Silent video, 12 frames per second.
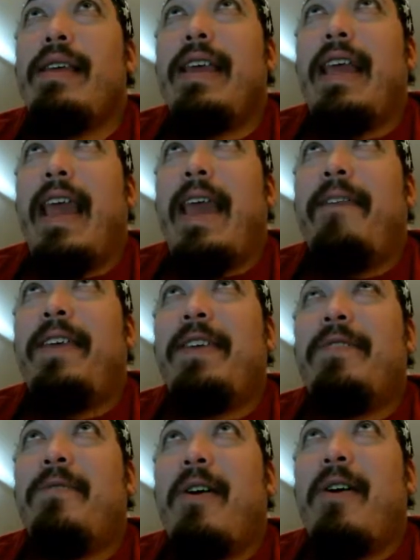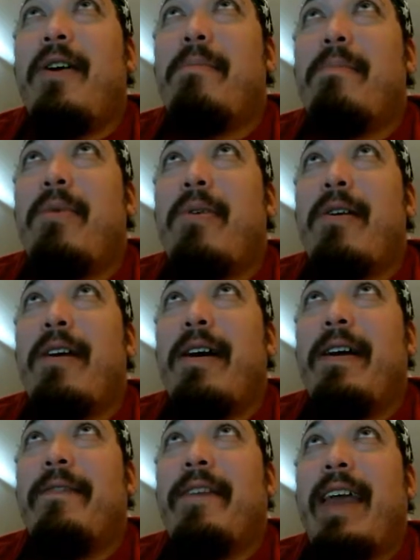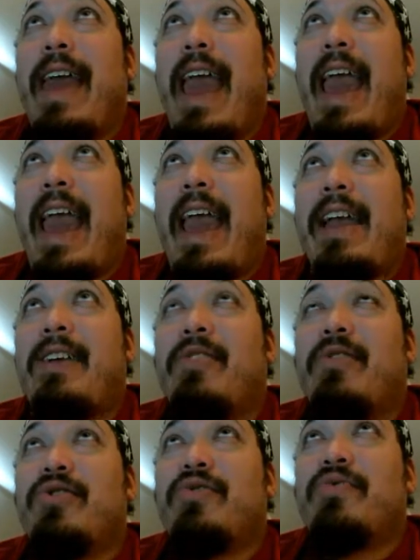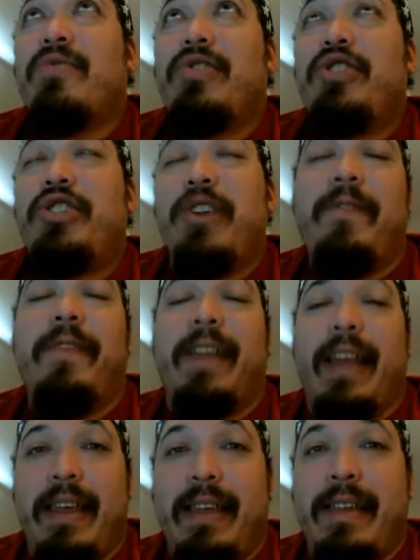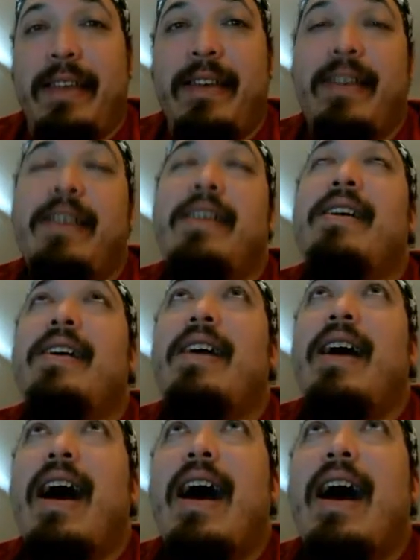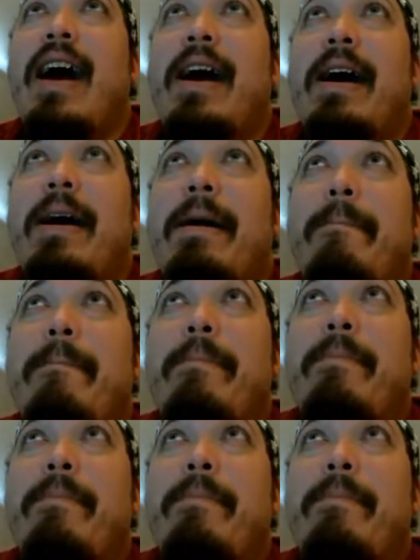if you are more of a cultural chauvinist, um,